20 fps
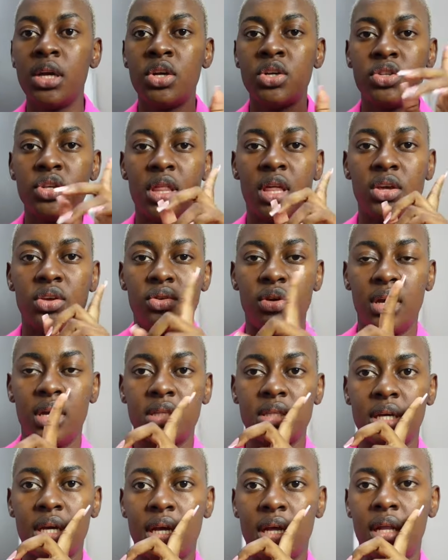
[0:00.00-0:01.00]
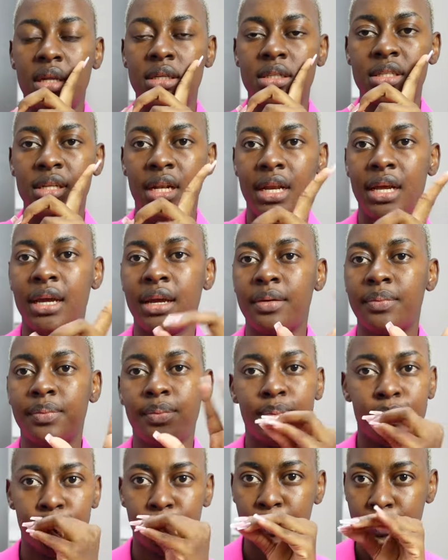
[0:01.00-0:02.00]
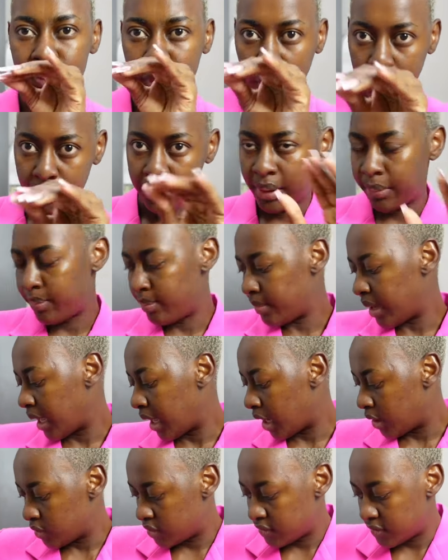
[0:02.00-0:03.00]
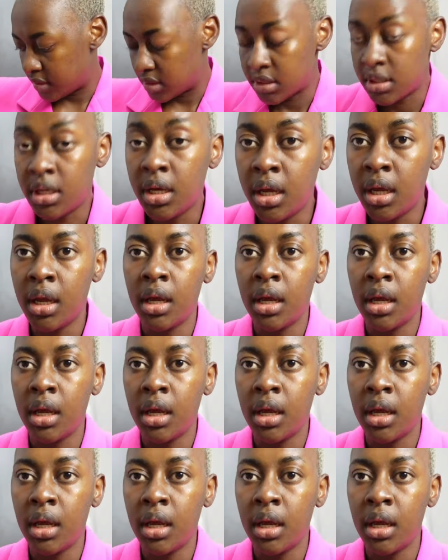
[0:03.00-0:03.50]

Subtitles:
so that you guys can like peep my outfit.